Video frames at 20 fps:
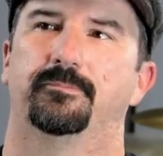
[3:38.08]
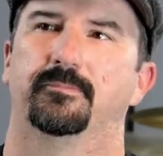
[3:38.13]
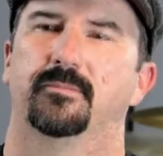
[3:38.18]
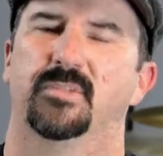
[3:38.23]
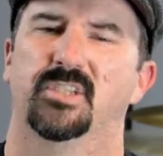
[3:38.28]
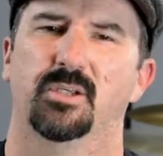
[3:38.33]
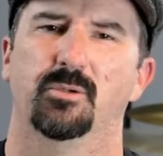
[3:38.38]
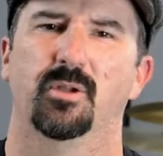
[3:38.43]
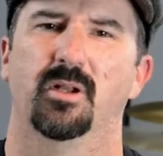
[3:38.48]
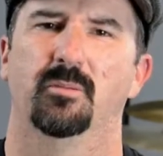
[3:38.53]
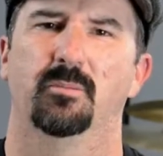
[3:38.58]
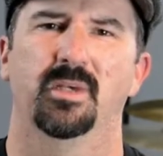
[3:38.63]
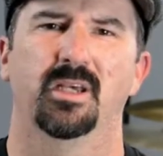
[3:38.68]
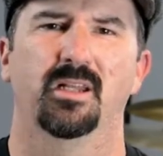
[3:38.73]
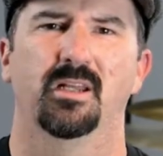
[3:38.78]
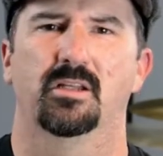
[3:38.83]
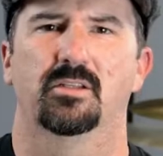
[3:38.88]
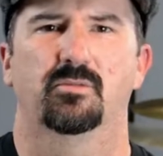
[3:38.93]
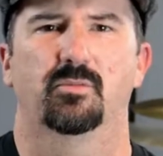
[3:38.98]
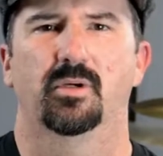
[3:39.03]
See what I mean?
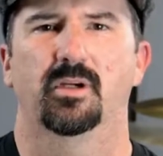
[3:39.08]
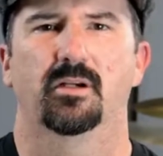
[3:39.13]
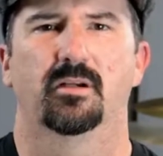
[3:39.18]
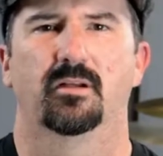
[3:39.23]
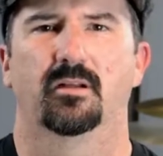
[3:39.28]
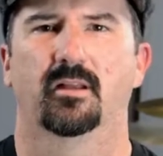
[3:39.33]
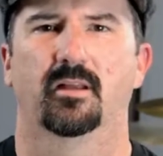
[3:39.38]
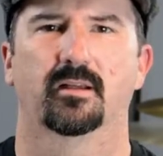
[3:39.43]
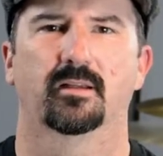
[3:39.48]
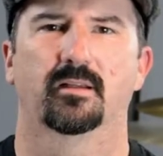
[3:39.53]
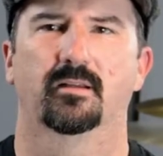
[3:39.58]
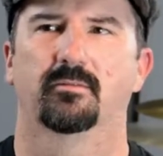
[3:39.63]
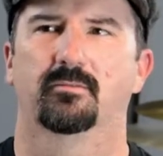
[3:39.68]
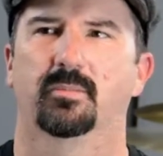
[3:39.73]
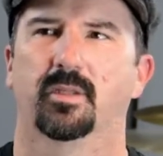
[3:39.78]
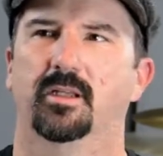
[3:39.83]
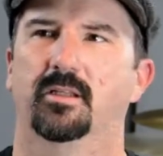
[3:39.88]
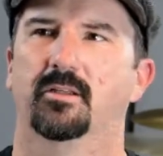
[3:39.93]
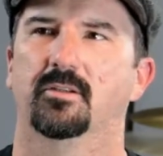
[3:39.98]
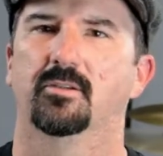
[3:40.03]
It's weird. Like I've
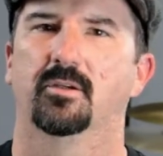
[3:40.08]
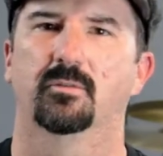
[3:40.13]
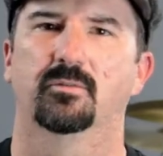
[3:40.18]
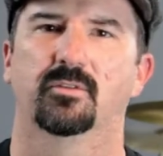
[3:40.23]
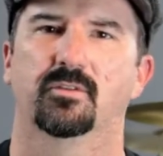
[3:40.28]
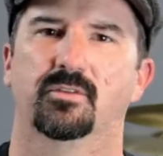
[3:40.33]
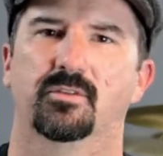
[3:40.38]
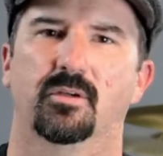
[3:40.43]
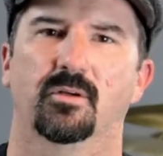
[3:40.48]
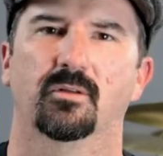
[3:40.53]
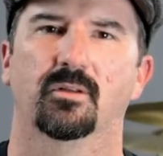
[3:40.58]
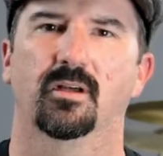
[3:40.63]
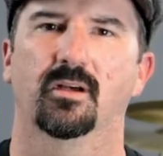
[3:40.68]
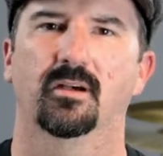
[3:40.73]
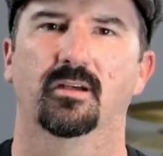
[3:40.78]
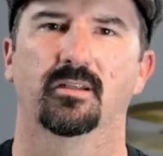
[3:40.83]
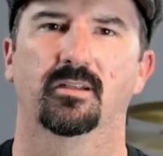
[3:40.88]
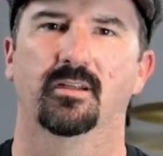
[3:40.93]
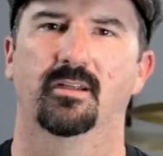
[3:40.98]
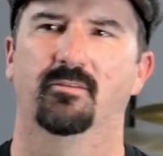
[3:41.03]
played the drums for so long,
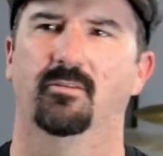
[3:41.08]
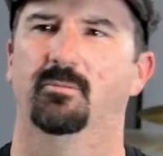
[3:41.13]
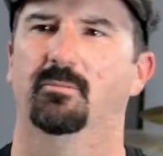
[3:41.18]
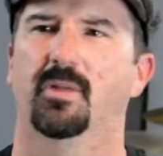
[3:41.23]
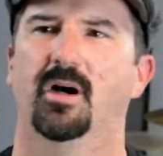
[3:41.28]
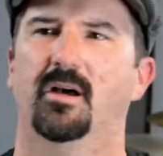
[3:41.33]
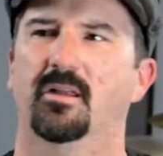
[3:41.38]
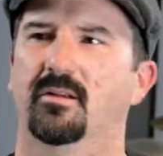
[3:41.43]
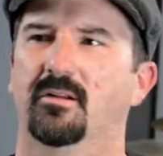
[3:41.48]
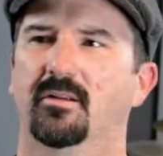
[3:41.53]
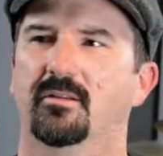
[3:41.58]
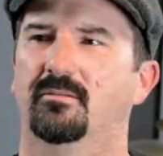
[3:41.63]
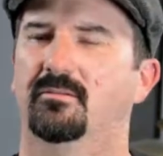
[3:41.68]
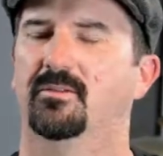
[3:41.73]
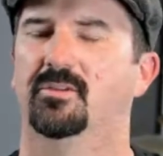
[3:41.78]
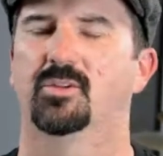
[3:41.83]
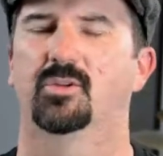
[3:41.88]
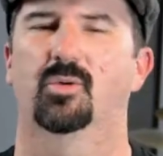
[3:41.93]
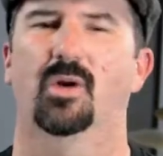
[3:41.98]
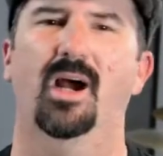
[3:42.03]
I didn't even bother to
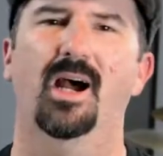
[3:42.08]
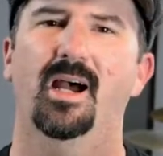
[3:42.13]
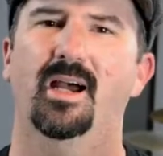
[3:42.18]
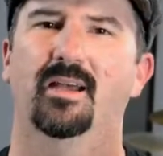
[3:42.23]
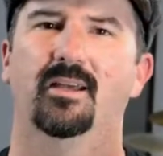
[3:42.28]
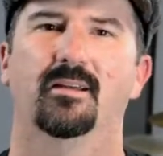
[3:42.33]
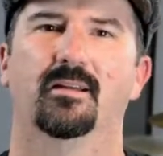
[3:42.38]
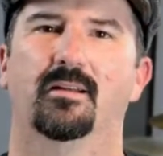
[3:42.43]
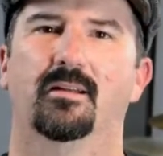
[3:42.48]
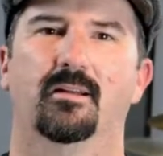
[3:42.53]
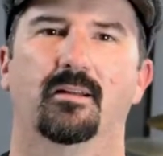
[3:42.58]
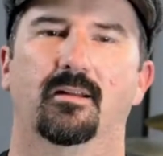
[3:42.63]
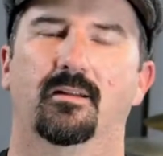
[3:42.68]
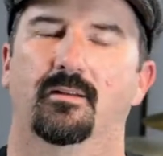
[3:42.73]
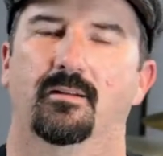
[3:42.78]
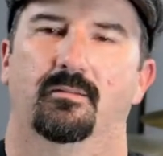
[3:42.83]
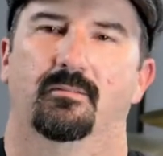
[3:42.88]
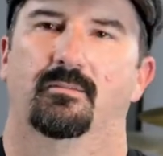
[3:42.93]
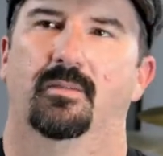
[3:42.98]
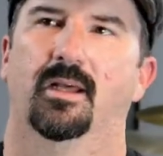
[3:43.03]
try.
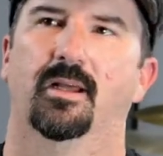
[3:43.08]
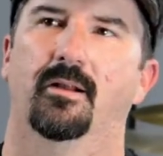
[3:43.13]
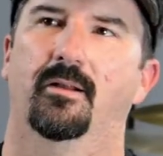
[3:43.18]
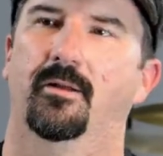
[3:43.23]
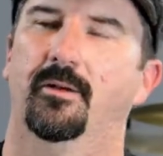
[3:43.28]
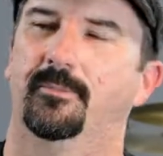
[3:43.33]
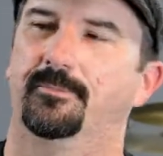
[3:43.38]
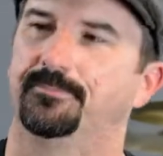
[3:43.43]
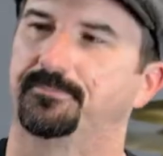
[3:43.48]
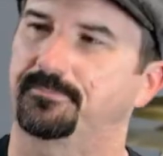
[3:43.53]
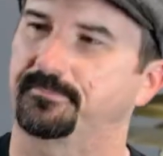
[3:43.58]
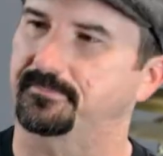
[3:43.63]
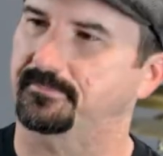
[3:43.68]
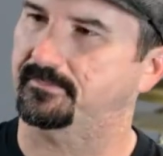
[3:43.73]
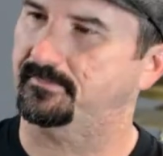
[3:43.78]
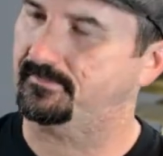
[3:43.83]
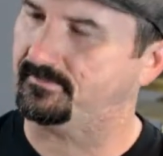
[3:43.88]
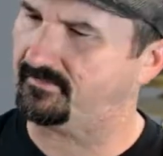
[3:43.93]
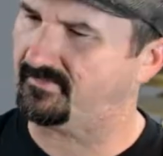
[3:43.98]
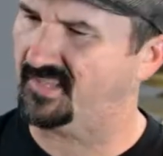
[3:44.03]
I don't know.
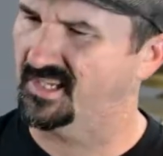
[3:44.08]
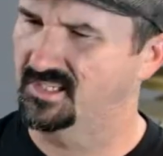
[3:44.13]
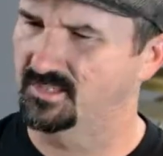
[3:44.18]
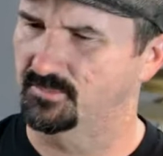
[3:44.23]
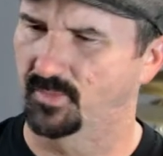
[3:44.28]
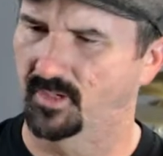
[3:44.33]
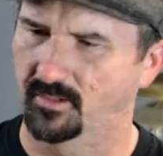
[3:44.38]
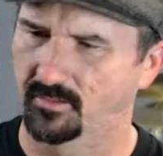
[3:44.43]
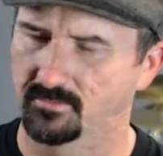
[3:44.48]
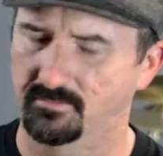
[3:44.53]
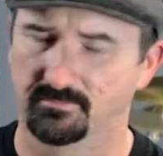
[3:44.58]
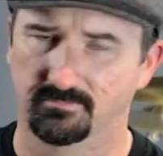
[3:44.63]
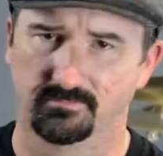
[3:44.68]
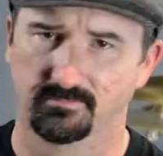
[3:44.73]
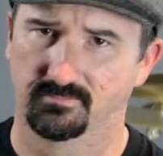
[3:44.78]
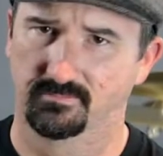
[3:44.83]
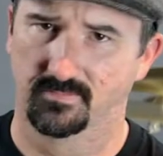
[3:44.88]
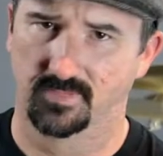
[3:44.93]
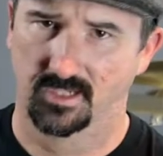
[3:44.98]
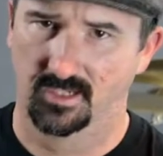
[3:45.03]
It's my own
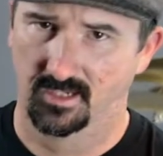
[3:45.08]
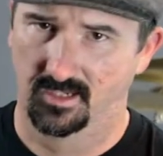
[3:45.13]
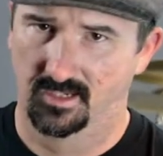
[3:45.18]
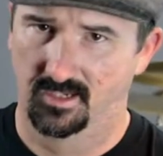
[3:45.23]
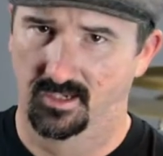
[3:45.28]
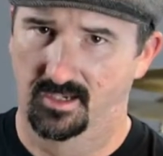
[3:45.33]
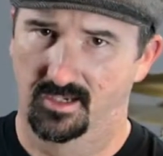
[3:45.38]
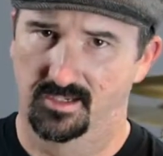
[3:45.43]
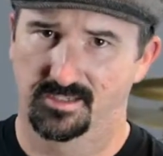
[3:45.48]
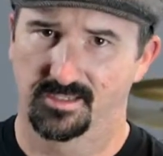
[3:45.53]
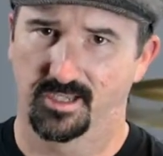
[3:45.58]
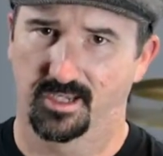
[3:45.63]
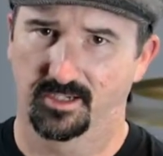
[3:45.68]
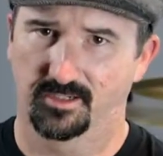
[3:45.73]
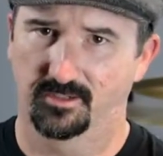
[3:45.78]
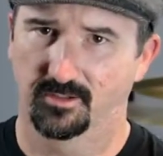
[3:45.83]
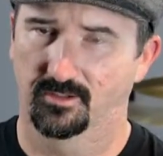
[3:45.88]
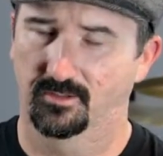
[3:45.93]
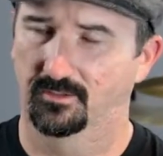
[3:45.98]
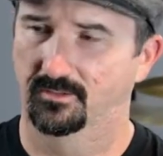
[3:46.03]

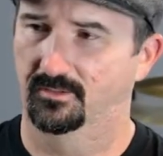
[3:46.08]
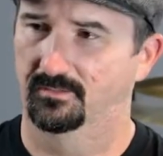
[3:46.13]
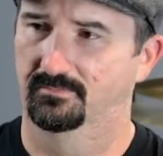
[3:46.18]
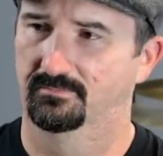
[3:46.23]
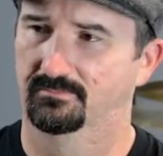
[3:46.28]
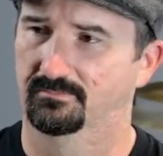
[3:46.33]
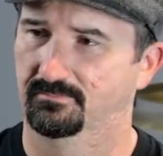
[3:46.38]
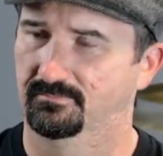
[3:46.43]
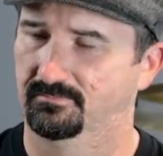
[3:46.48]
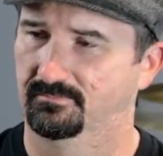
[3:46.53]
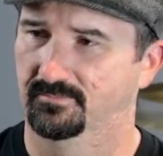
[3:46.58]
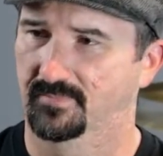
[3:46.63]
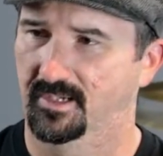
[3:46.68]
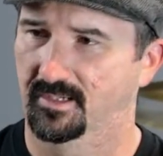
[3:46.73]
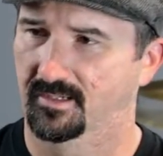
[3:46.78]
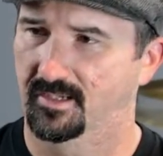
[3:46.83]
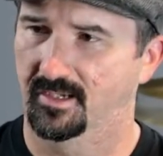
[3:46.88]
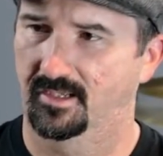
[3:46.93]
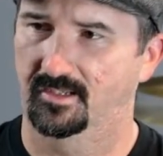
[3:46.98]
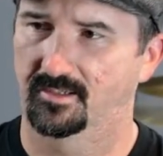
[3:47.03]
psycho
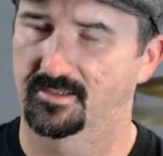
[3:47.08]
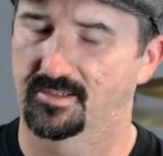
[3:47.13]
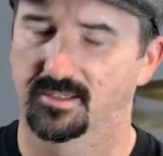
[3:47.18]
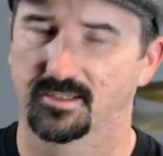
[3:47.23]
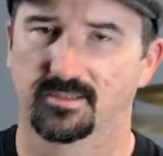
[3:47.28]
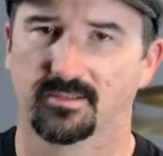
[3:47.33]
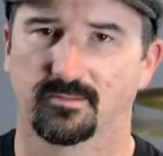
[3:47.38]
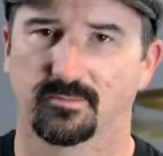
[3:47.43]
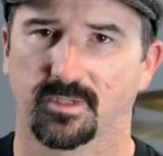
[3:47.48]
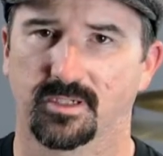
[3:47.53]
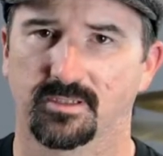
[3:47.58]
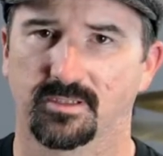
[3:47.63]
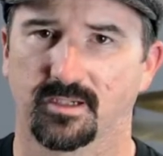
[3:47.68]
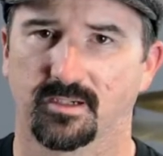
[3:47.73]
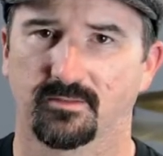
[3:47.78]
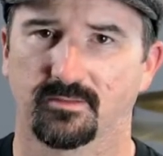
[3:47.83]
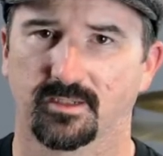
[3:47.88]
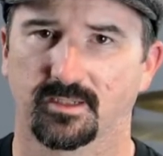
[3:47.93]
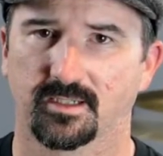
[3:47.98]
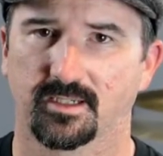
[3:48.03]
analysis of
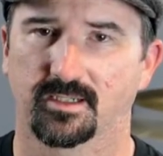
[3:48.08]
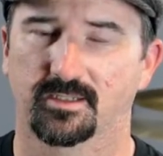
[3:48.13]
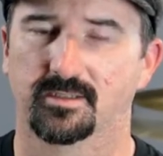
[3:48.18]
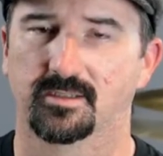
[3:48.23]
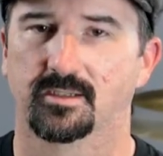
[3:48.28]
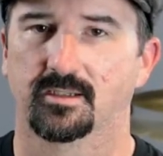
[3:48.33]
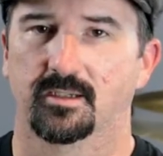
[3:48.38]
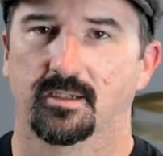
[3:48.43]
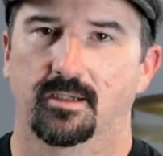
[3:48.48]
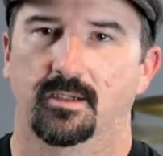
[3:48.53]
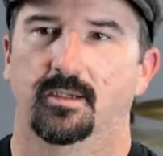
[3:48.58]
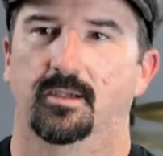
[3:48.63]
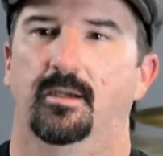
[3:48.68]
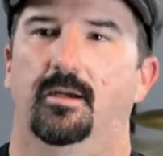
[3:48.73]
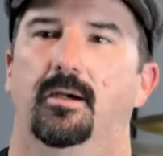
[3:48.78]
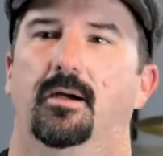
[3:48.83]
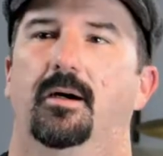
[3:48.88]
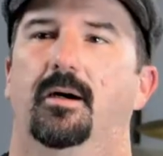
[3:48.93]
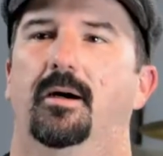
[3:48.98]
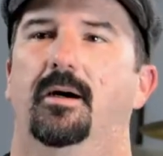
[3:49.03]
myself, I guess.
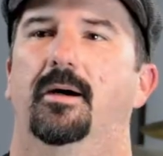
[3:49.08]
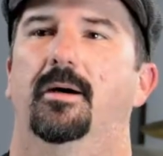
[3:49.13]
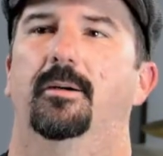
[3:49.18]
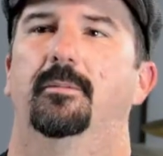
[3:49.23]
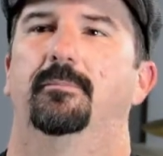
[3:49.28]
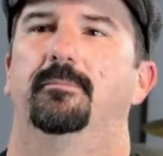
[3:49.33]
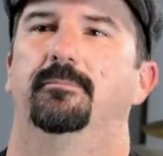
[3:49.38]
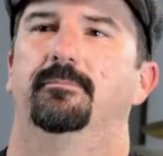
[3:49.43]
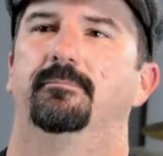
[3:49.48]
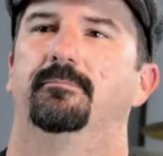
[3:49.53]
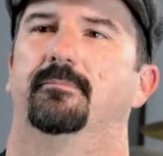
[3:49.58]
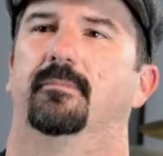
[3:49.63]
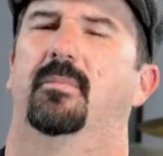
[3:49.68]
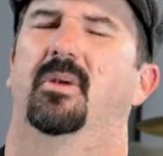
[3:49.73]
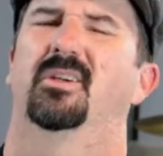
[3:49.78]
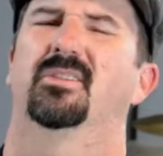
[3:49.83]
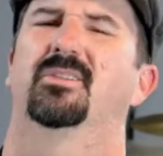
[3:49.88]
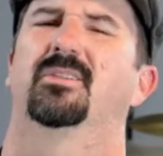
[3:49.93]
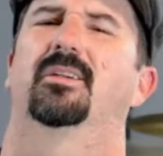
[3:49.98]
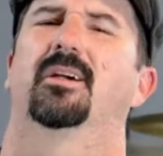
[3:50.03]

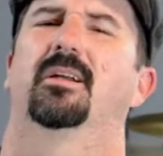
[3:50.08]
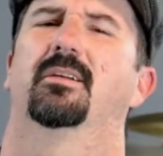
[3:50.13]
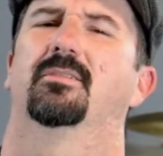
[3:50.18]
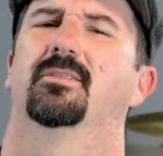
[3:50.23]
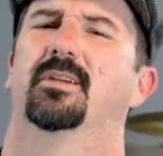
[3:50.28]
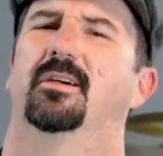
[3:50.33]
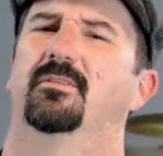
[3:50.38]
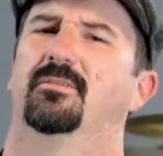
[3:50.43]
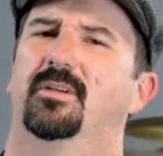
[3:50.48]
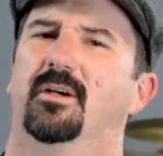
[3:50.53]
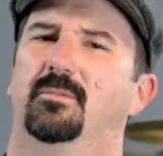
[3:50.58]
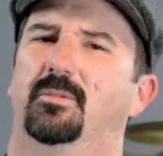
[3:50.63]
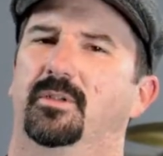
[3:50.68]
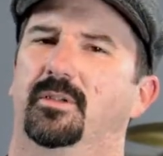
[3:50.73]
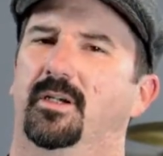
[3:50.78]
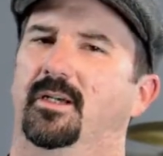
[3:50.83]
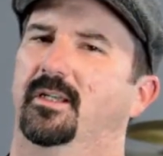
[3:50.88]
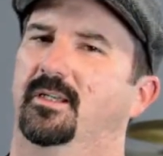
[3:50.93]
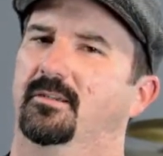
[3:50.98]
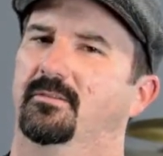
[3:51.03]
Also kind of
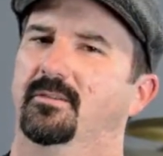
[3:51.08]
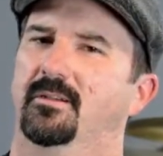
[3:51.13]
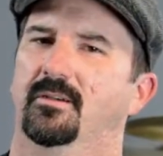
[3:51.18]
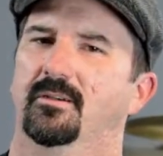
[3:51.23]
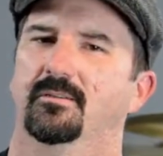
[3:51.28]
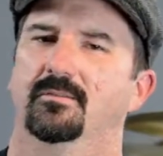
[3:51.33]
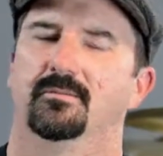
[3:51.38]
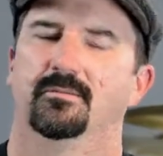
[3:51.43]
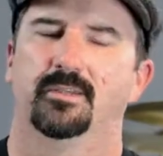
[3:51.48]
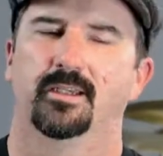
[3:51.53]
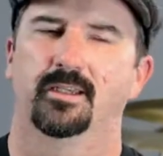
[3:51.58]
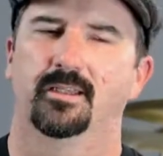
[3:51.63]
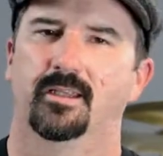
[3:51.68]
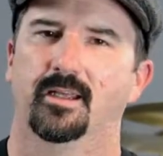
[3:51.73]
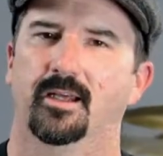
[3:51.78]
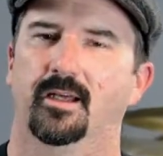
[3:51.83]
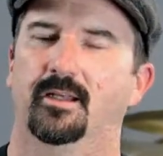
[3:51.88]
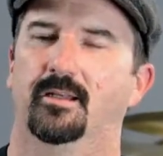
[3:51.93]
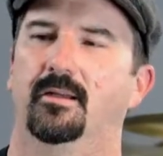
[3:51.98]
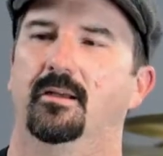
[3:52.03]
self-deprecating if you don't get
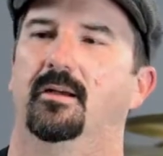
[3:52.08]
that.